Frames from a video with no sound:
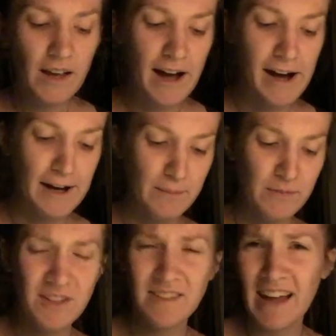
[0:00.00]
Um,
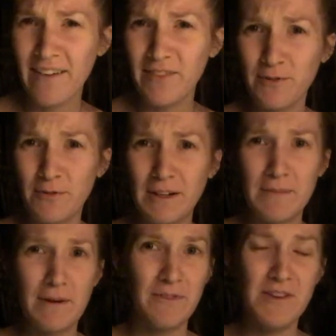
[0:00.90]
just to have the
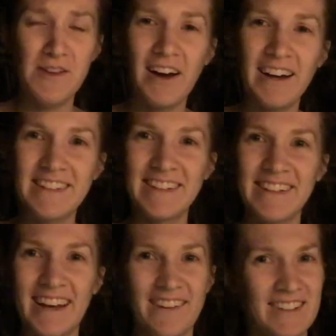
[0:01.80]
freedom of not
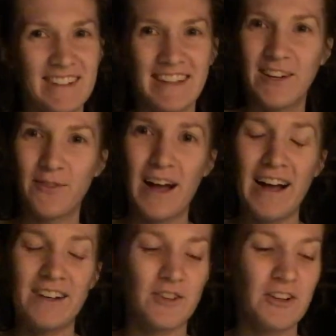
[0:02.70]
having to
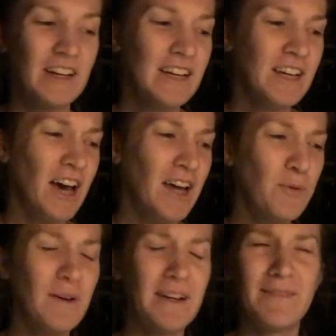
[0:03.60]
interact, or I
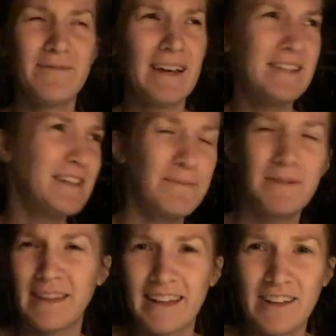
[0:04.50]
don't want to end up
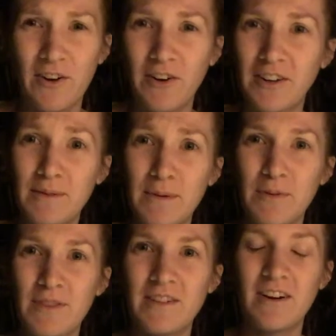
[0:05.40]
in like an argument
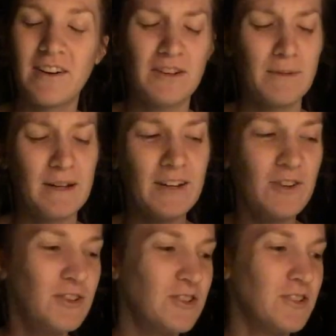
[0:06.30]
with the doctor. I mean, I
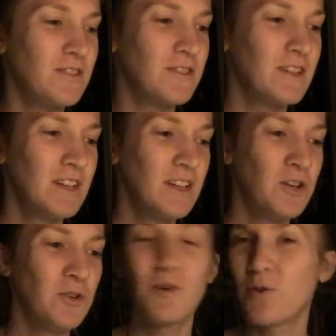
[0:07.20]
could just
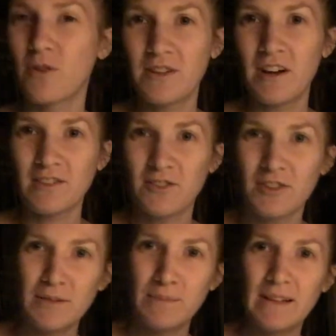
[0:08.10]
go to the doctor
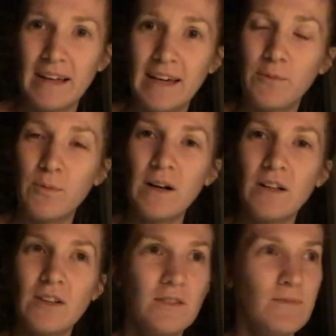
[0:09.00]
and be like,
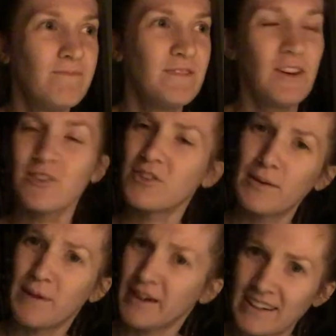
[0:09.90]
well, doctor,
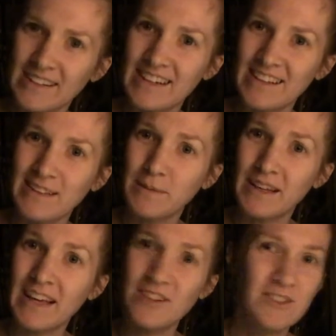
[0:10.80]
I'm not going to take these
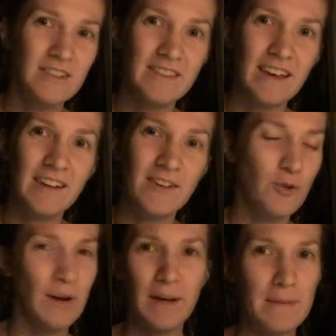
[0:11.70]
medications that
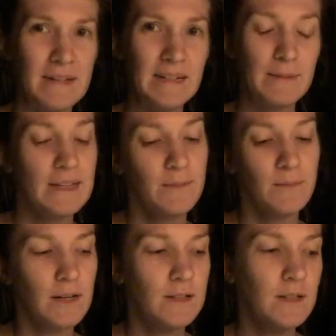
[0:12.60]
you're recommending me,
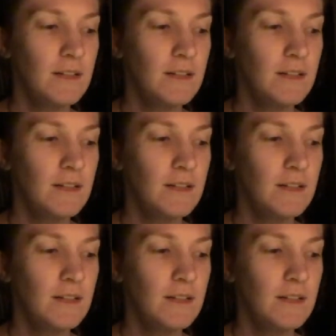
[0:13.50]
but